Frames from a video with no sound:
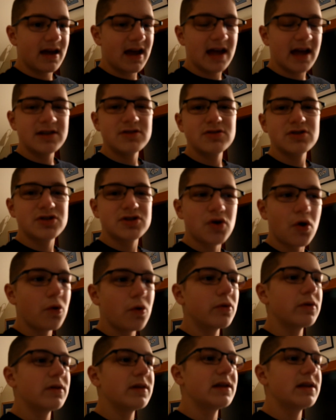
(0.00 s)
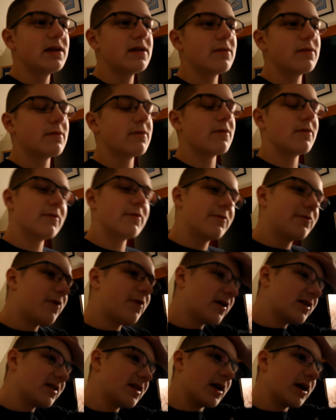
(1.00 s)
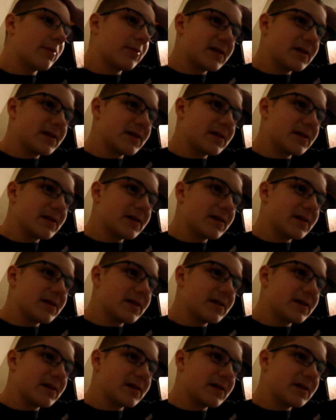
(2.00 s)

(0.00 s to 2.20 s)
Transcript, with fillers: And you just totally fucked it up,